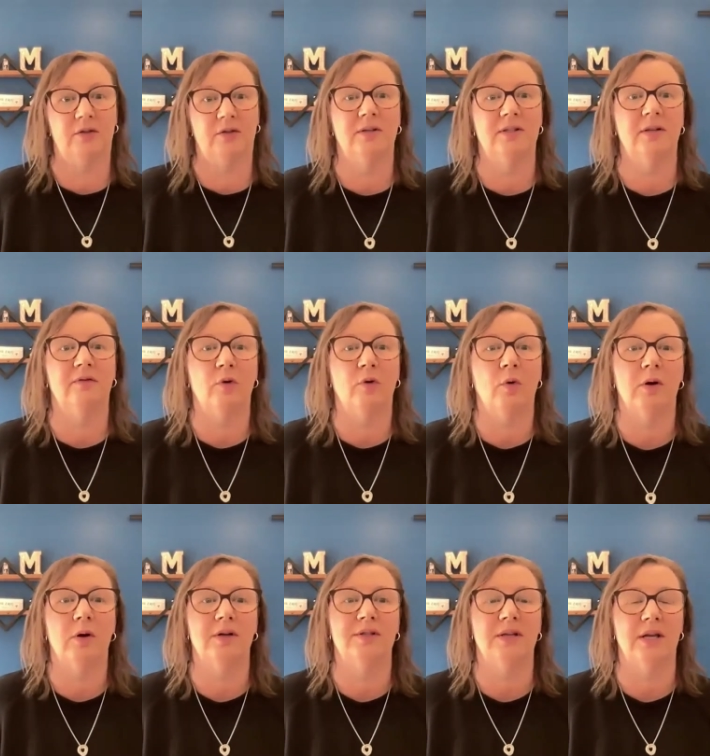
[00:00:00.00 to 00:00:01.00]
So it's of
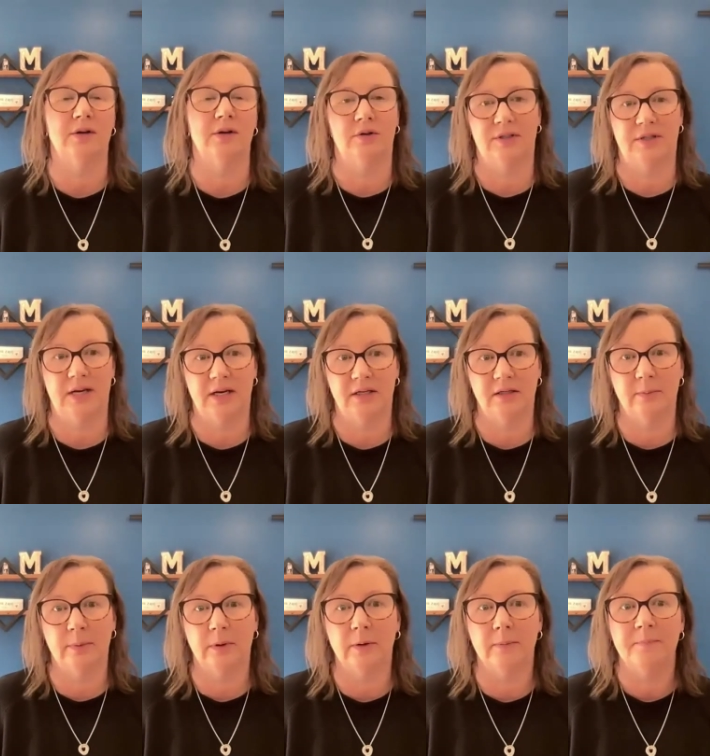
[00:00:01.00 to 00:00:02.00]
course
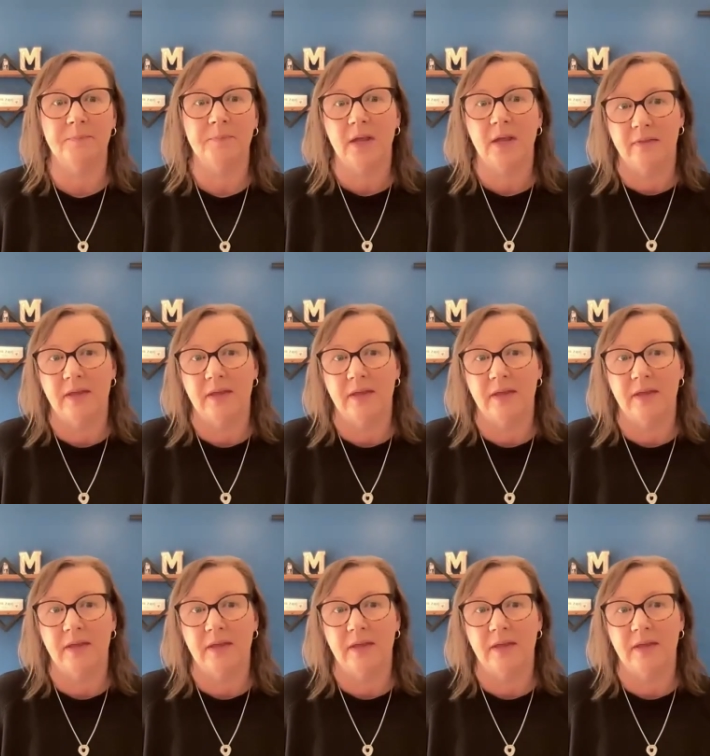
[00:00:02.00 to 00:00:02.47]
understandable